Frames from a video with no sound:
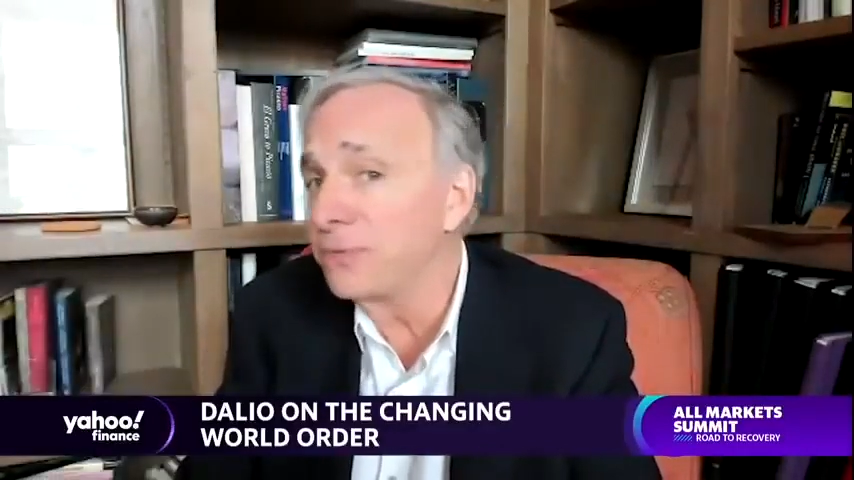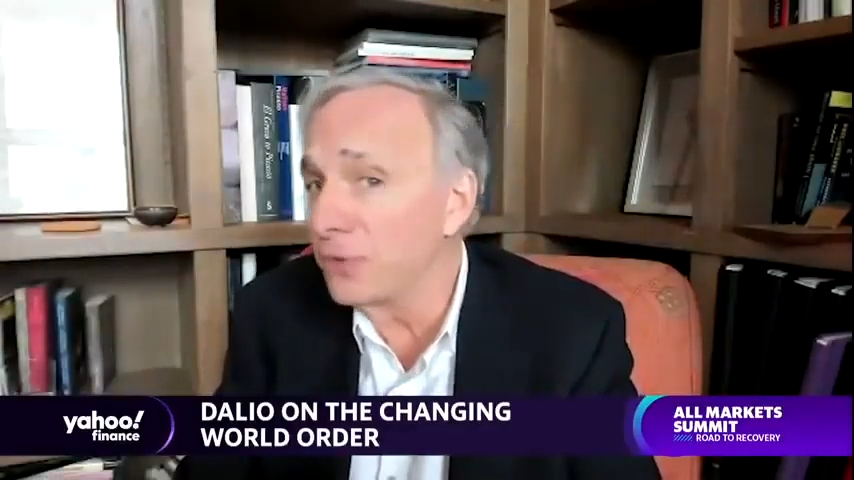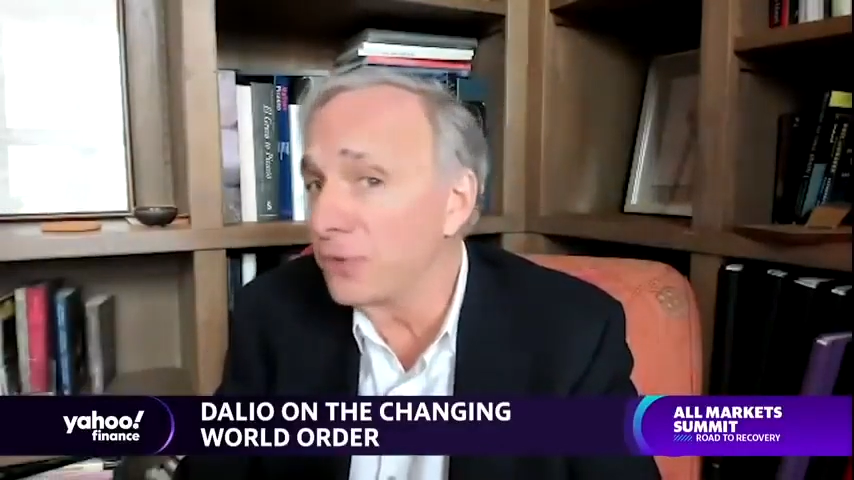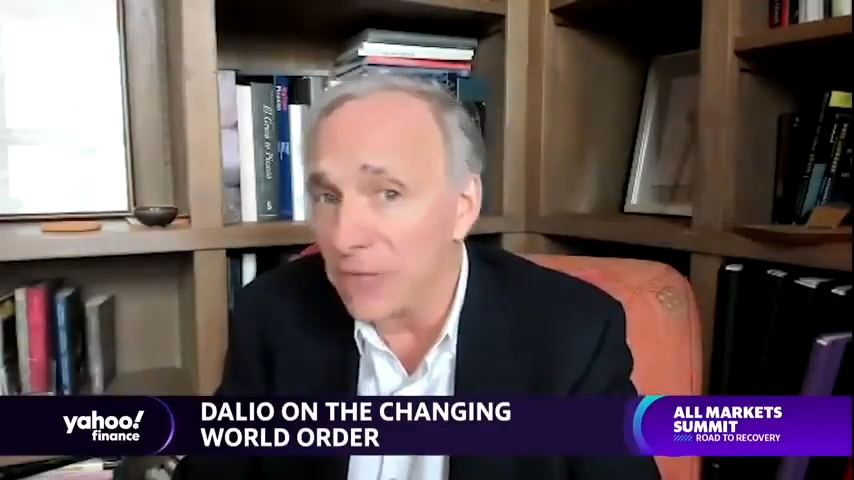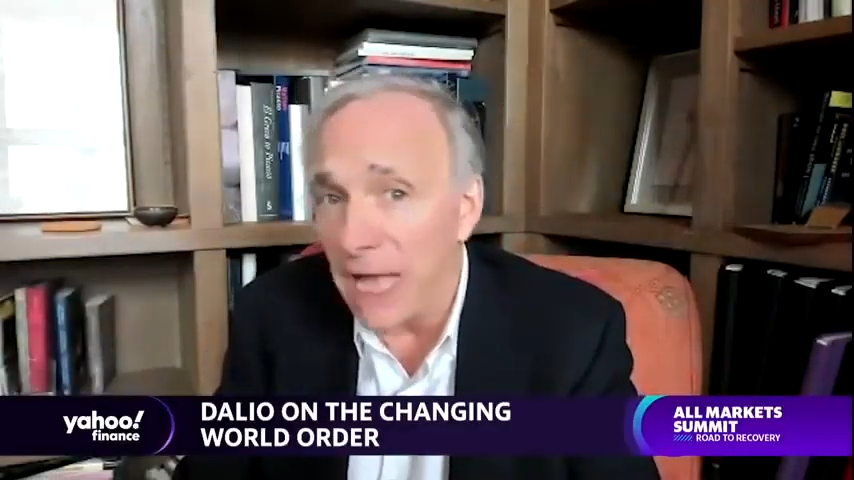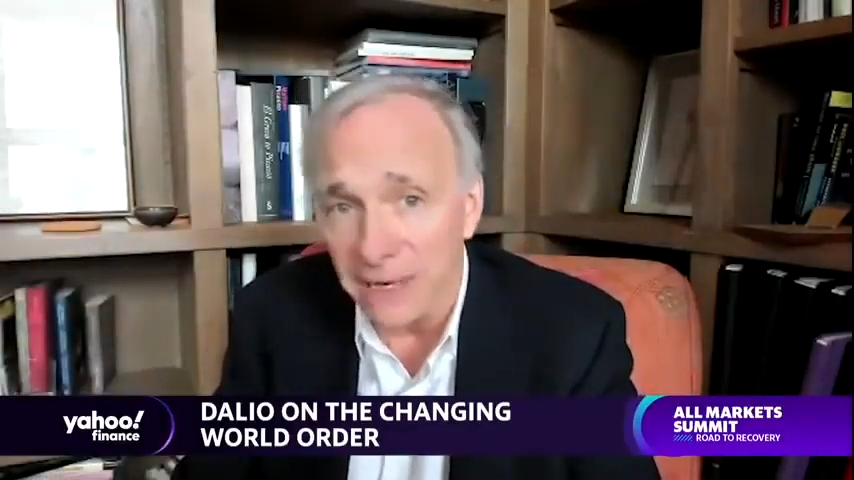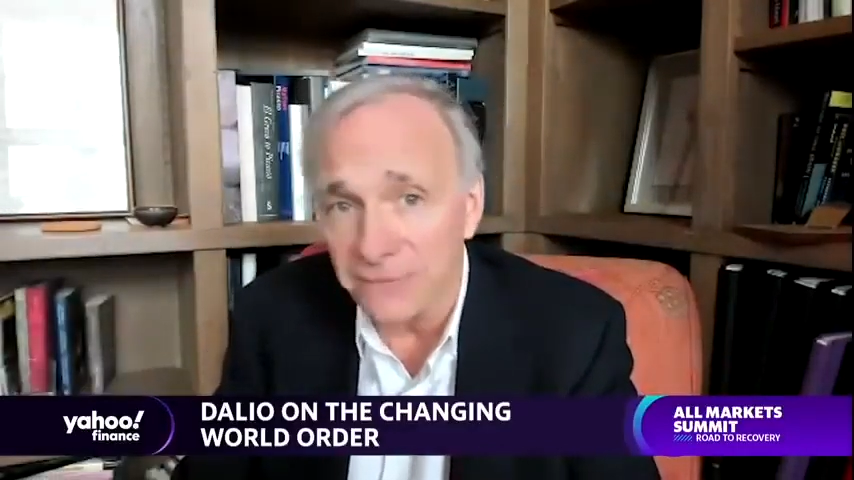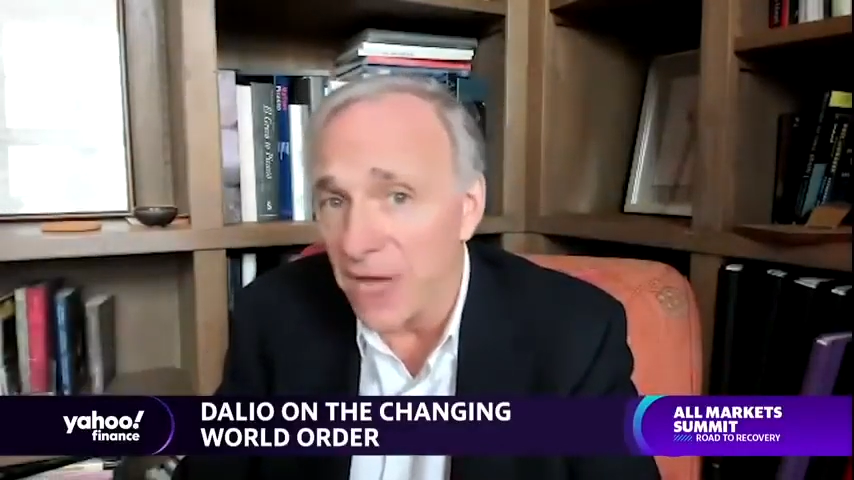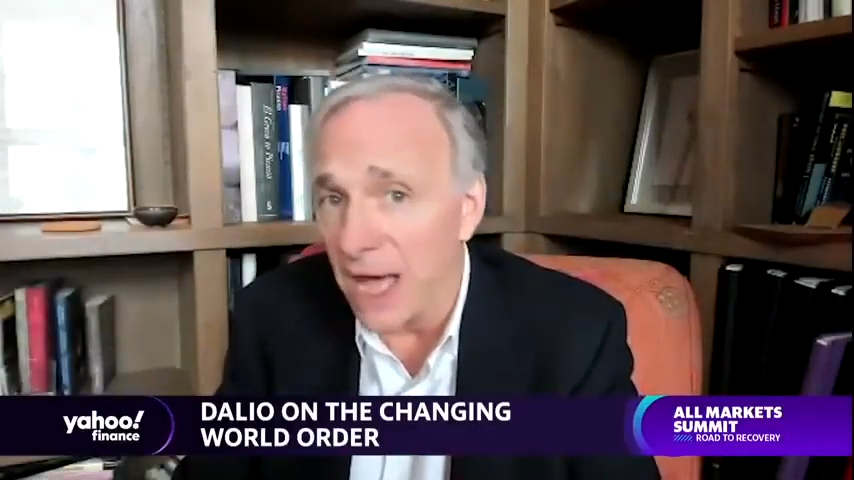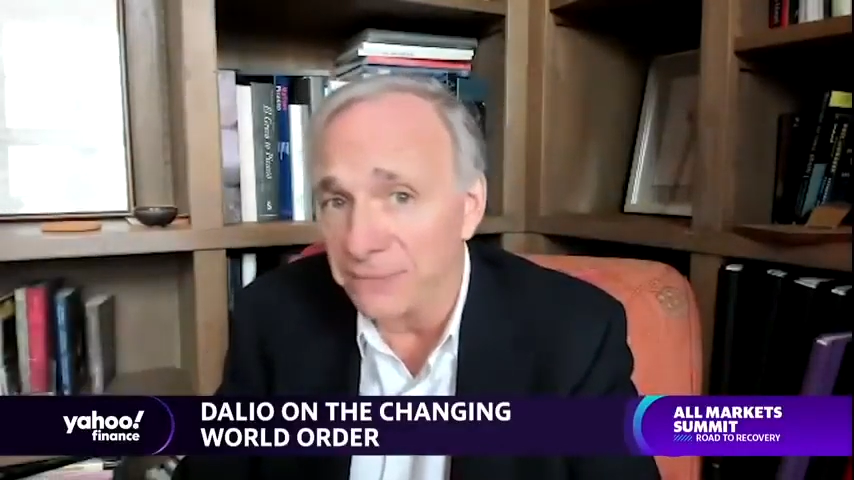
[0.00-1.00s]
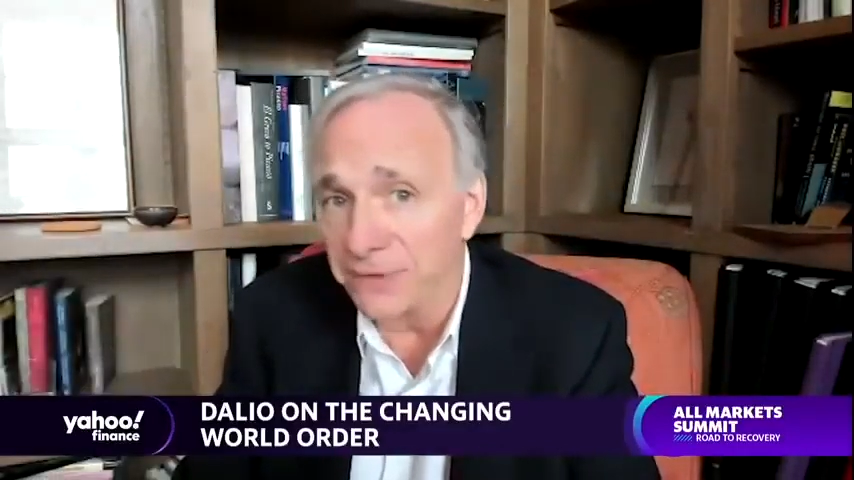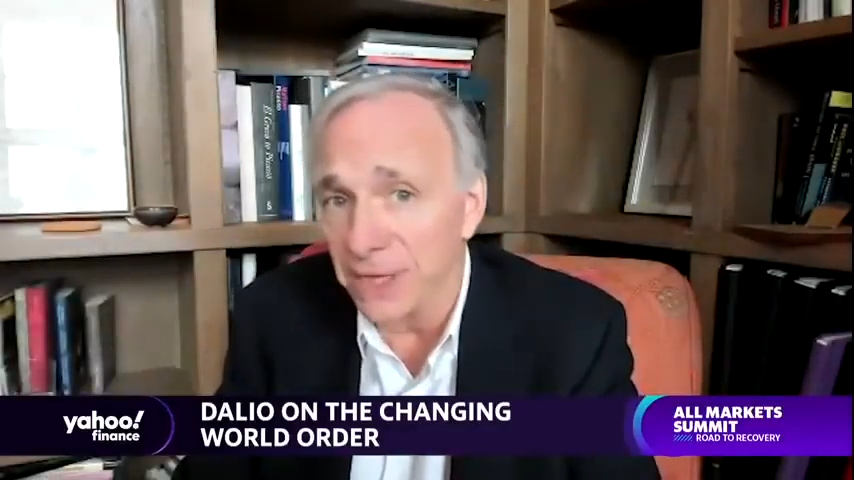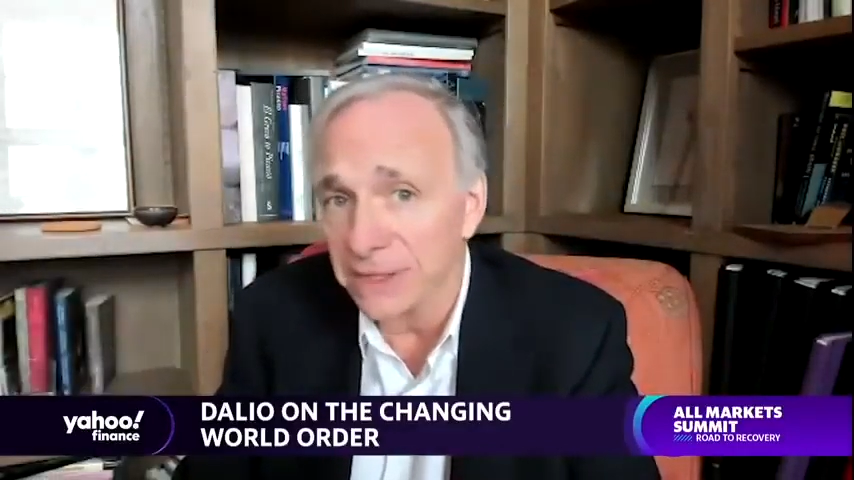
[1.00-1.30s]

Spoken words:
for a lot of conflict.